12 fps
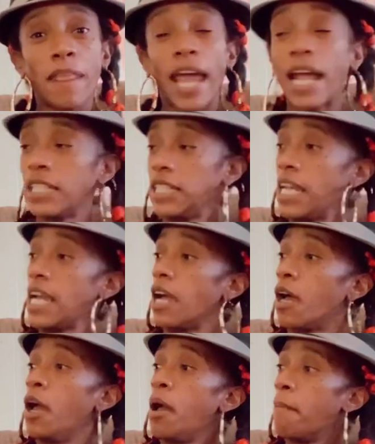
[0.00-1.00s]
and
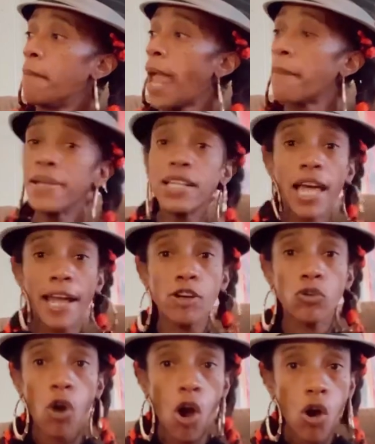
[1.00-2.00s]
yeah, maybe
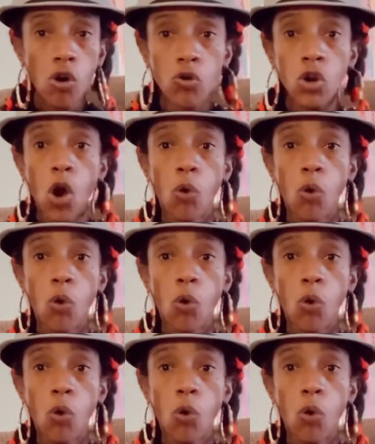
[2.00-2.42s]
later on